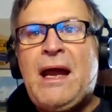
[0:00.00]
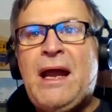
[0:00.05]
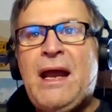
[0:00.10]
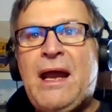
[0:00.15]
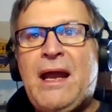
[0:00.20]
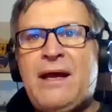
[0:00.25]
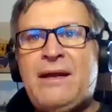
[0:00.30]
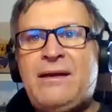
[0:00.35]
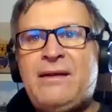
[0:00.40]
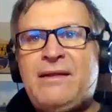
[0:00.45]

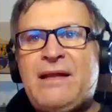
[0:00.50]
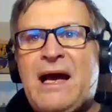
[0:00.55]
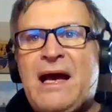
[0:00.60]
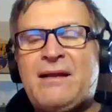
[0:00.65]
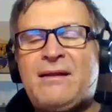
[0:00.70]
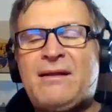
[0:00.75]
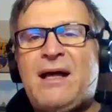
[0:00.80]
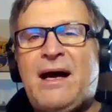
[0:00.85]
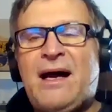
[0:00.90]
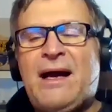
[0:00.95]
And
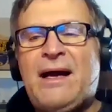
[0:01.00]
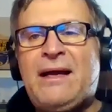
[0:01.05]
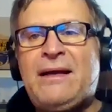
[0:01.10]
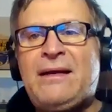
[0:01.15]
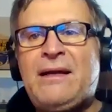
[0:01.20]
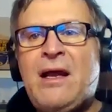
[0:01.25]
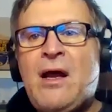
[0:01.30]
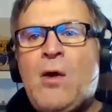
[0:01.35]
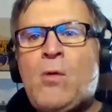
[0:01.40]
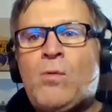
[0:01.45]
that
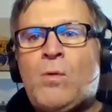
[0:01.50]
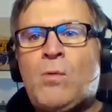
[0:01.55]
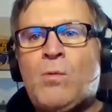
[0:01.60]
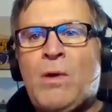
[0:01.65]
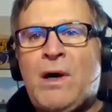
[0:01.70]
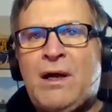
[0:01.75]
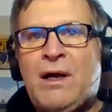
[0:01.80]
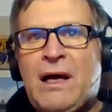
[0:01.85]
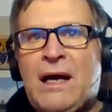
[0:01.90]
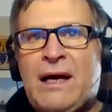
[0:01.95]
line,
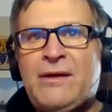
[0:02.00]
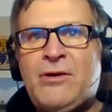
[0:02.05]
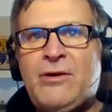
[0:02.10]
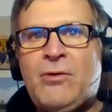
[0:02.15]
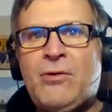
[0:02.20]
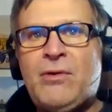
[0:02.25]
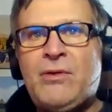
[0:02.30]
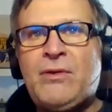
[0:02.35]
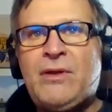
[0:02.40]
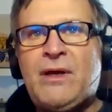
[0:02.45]
well, I
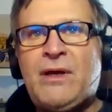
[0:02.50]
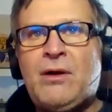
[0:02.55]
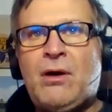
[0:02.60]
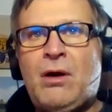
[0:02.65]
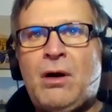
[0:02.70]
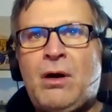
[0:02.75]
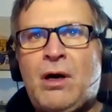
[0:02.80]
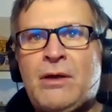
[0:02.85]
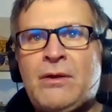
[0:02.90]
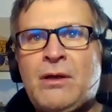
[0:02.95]
know that
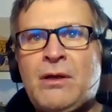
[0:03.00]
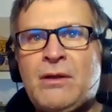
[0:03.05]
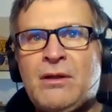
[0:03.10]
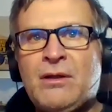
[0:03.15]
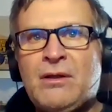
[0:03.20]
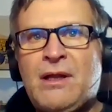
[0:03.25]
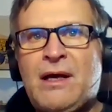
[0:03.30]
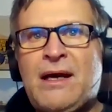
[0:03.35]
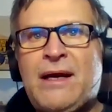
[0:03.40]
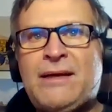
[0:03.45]
on the
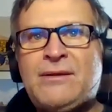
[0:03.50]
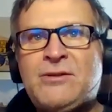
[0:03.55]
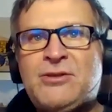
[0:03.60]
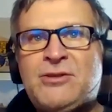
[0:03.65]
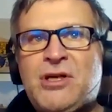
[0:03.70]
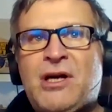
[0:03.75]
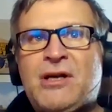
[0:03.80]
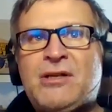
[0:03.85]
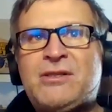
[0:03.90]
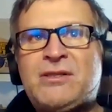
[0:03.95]
line
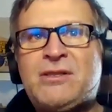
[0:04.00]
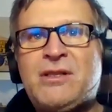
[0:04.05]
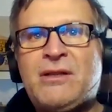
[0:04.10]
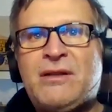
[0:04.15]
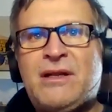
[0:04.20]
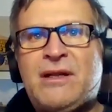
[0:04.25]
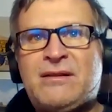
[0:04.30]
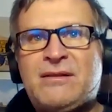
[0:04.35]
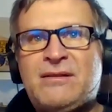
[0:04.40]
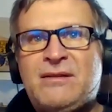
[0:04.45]
charts
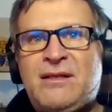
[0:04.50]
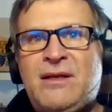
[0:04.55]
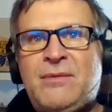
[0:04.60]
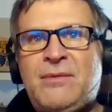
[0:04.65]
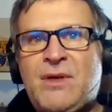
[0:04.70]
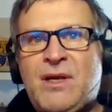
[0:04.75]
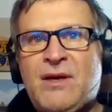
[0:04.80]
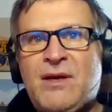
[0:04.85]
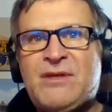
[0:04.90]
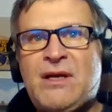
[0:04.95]
that the
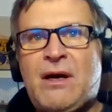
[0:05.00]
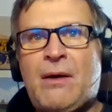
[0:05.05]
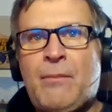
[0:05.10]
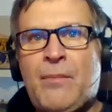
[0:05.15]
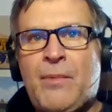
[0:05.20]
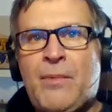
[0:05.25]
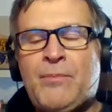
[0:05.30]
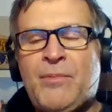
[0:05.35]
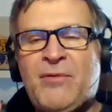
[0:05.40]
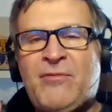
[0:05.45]
team gives out
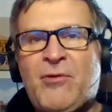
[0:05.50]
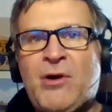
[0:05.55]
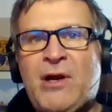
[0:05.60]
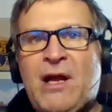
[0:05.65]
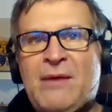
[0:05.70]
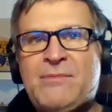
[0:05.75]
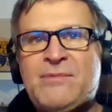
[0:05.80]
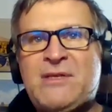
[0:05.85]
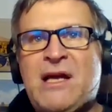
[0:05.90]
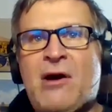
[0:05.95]
before
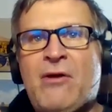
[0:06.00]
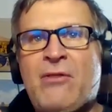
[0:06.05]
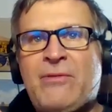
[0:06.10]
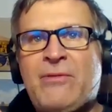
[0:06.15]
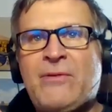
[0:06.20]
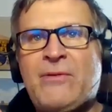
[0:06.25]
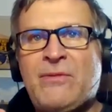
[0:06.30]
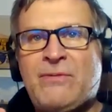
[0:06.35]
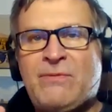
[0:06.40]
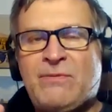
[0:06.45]
games now,
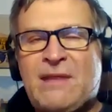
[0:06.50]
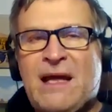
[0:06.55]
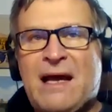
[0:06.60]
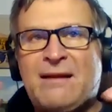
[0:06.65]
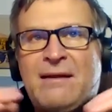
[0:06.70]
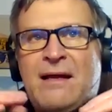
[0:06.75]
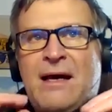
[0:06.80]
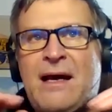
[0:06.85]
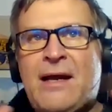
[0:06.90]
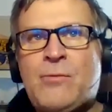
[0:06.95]

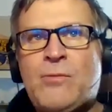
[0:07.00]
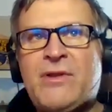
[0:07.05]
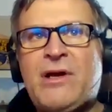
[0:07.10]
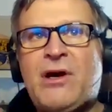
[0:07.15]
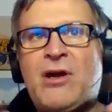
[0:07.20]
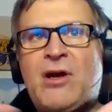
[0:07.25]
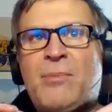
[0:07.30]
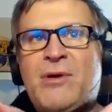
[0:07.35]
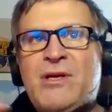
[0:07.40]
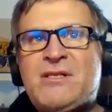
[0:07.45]
that line
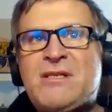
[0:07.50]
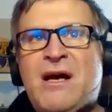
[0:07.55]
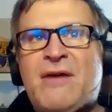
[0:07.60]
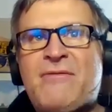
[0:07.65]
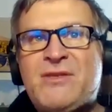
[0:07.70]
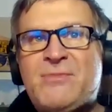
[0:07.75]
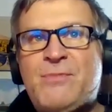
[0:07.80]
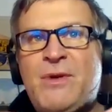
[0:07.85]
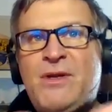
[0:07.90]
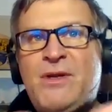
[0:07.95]
without Kaprizov
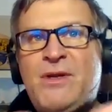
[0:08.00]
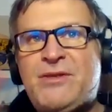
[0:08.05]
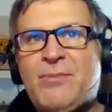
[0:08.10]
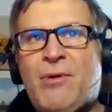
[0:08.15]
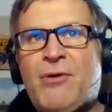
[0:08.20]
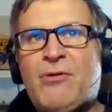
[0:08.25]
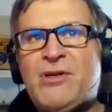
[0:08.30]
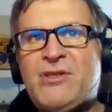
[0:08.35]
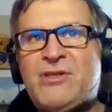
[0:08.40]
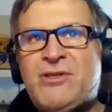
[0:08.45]
has been
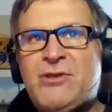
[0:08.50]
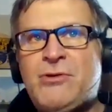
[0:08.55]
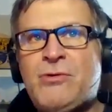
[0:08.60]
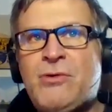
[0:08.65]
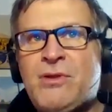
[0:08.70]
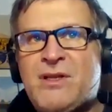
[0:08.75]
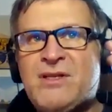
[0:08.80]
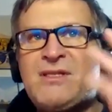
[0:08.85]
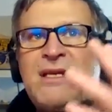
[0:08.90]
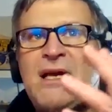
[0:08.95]
demoted to
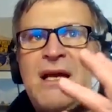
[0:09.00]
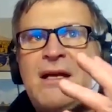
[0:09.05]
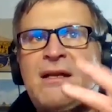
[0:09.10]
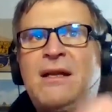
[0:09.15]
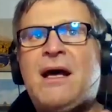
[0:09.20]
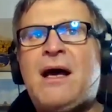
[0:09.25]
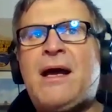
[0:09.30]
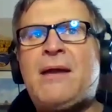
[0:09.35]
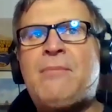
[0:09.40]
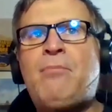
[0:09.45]
the second
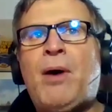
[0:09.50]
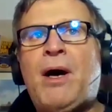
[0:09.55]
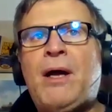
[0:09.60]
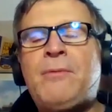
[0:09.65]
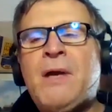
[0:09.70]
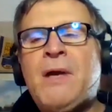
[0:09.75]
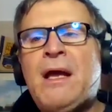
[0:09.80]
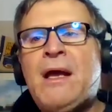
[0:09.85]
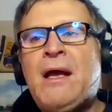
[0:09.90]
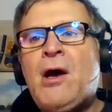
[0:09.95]
line. But
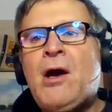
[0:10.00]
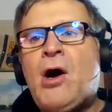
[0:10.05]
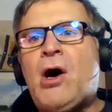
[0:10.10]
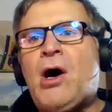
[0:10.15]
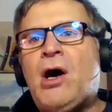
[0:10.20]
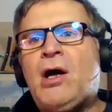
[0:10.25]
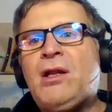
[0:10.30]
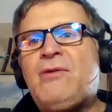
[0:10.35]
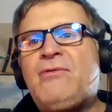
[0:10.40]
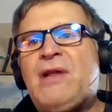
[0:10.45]

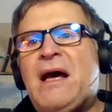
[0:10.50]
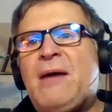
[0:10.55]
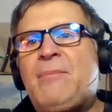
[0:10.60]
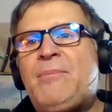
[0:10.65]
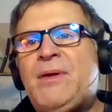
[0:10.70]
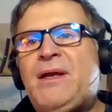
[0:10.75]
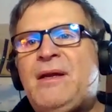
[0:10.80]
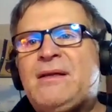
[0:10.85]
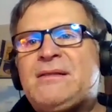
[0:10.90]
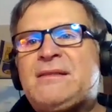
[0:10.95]
all of that
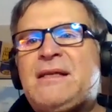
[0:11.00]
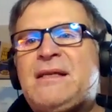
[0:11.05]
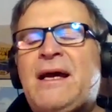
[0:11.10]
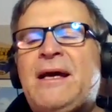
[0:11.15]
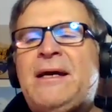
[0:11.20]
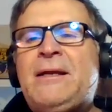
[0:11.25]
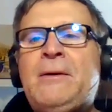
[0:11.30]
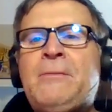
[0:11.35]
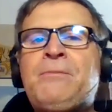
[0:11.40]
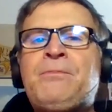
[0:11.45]
being
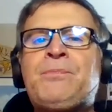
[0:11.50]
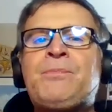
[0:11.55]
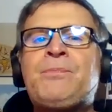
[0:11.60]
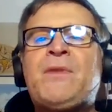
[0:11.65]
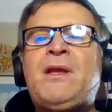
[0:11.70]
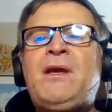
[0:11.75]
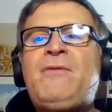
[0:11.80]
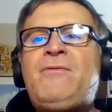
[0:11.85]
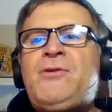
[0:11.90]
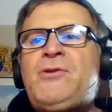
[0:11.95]
said,
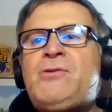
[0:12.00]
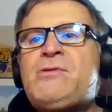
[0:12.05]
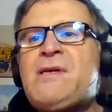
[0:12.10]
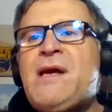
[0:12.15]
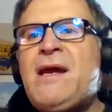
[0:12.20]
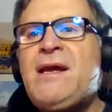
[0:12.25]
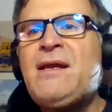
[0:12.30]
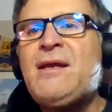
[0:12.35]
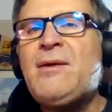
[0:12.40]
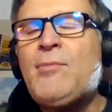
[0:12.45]
if you
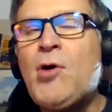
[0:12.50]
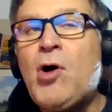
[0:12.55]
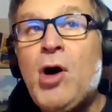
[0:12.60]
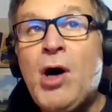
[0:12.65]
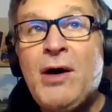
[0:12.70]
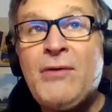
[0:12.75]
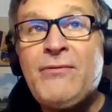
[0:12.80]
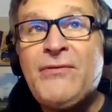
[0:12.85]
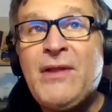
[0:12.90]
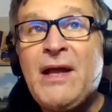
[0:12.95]
take him
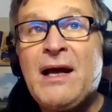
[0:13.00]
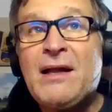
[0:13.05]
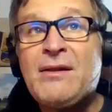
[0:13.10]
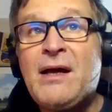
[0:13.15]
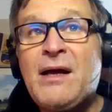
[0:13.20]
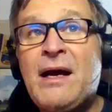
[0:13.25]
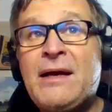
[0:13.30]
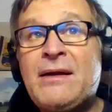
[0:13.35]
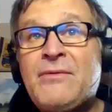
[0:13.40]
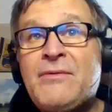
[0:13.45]
off that
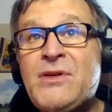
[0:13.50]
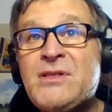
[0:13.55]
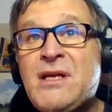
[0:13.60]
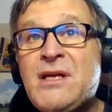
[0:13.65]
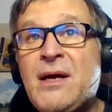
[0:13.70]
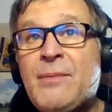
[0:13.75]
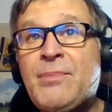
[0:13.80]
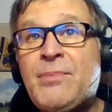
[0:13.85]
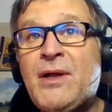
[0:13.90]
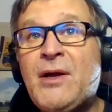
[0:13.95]
line, if he's
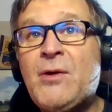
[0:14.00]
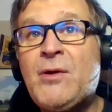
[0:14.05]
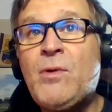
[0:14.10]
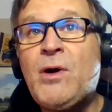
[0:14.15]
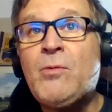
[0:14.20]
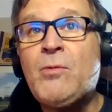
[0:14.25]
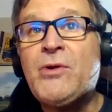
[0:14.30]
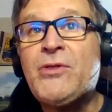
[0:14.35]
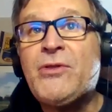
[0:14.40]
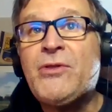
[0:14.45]
not playing
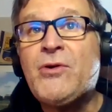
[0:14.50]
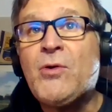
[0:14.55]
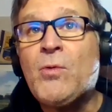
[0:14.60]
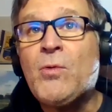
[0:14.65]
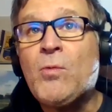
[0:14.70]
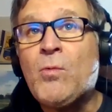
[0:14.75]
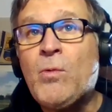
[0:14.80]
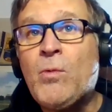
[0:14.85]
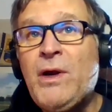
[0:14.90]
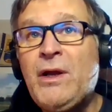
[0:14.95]
well with
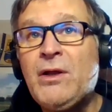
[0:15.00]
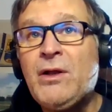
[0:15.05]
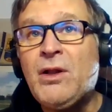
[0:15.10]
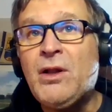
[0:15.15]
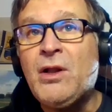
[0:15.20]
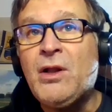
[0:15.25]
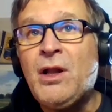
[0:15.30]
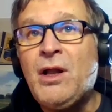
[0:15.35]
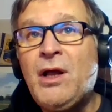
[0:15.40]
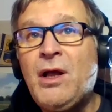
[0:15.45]

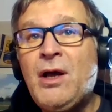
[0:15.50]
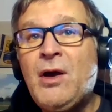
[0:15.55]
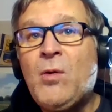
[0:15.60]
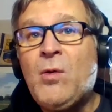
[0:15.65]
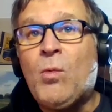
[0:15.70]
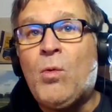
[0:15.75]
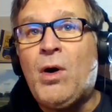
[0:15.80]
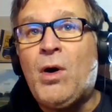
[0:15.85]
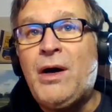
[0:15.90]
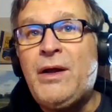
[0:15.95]
Kirill,
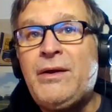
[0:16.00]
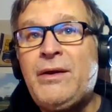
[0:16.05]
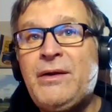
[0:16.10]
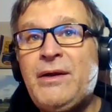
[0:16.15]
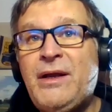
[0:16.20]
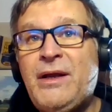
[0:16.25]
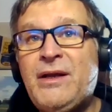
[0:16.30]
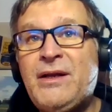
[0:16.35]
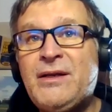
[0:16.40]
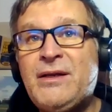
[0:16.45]

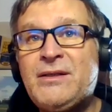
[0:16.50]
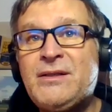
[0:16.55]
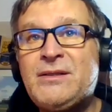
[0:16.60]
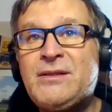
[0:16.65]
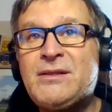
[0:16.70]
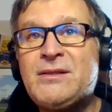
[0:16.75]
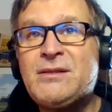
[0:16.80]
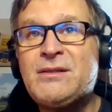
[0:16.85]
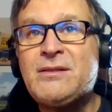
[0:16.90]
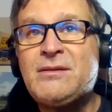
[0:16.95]
one
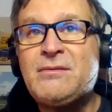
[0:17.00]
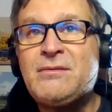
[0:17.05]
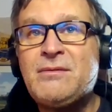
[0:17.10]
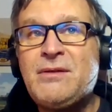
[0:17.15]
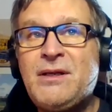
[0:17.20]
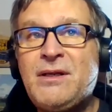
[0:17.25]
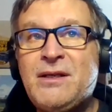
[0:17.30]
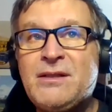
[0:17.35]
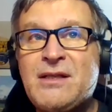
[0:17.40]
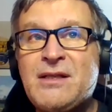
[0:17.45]
is
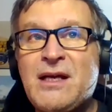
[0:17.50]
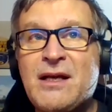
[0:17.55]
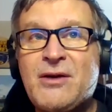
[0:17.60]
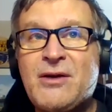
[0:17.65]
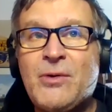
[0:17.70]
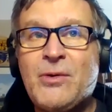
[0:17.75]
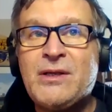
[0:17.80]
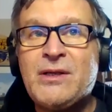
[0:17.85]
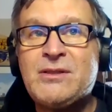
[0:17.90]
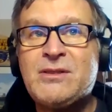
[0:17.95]
is that
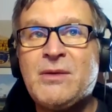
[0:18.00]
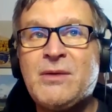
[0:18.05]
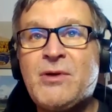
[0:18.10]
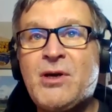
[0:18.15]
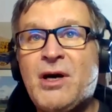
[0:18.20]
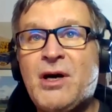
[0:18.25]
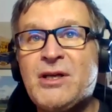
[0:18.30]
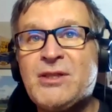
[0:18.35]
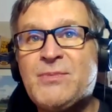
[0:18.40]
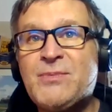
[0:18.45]
going to
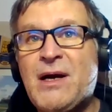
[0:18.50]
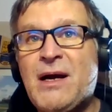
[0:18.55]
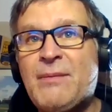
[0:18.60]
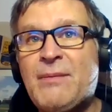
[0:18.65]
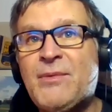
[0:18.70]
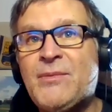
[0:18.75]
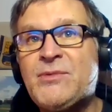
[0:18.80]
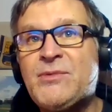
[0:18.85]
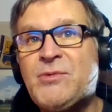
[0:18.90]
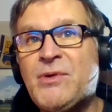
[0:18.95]
cause
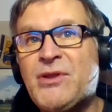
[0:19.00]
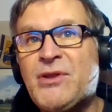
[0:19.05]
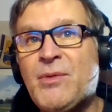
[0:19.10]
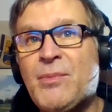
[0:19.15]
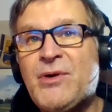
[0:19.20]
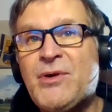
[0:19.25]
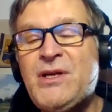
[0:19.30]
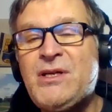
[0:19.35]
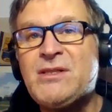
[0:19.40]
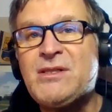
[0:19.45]
problems with
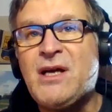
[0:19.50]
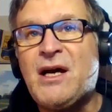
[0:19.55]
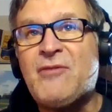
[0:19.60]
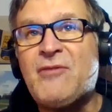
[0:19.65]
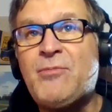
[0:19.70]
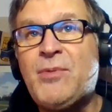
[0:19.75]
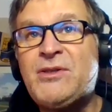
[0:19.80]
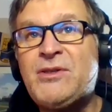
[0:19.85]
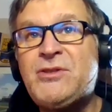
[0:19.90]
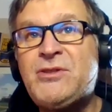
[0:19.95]

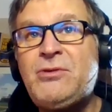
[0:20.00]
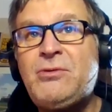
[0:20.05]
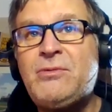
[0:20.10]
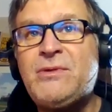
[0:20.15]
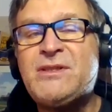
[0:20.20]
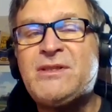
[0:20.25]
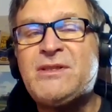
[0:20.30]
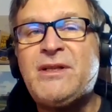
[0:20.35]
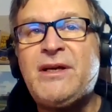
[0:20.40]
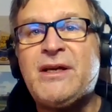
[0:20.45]
Kaprizov? But
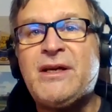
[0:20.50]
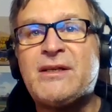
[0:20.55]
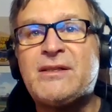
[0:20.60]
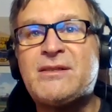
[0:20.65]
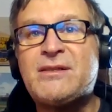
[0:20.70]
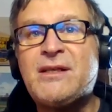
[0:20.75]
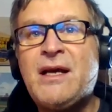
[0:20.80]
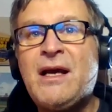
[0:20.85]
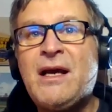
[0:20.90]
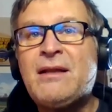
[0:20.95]
two is
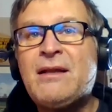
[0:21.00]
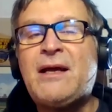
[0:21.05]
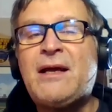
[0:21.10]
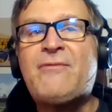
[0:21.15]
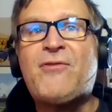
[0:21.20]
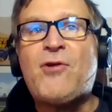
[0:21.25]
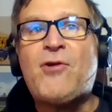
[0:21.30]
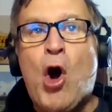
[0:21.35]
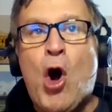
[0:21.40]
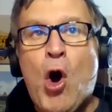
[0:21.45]
this
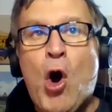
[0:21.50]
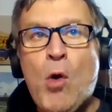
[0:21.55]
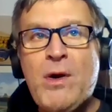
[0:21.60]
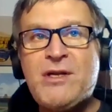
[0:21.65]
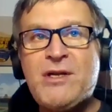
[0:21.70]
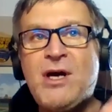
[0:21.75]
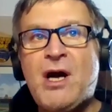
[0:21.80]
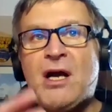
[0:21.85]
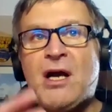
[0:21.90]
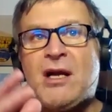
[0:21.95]
like for all
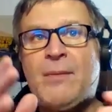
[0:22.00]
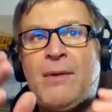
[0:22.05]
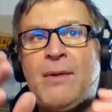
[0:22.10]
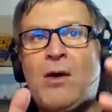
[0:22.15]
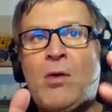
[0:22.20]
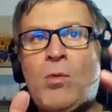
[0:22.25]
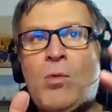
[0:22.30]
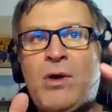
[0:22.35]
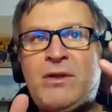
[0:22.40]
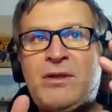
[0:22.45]
we talk
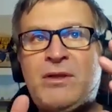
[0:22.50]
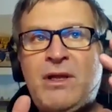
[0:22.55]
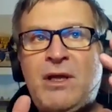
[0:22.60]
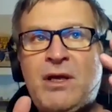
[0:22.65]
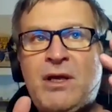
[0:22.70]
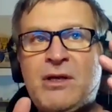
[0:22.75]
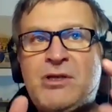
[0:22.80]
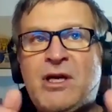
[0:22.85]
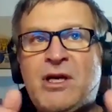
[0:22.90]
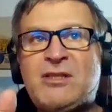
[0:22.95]
about what
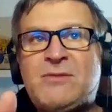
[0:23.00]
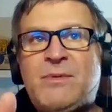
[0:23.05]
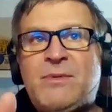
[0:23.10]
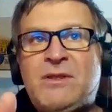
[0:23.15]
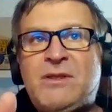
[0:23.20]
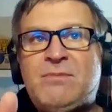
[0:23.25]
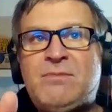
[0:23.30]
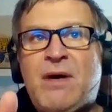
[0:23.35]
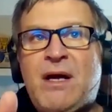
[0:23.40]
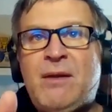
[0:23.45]
the
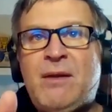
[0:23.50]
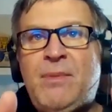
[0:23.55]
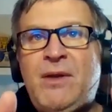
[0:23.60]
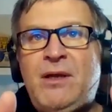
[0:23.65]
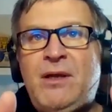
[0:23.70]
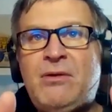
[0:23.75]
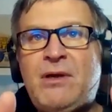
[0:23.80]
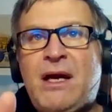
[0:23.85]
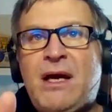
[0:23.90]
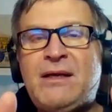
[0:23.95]
adjustments might be,
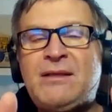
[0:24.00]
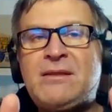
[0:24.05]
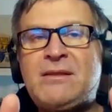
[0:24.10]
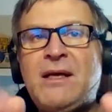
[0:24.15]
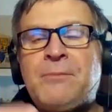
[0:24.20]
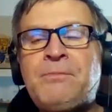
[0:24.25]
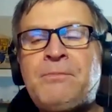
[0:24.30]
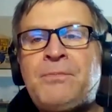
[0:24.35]
you guys,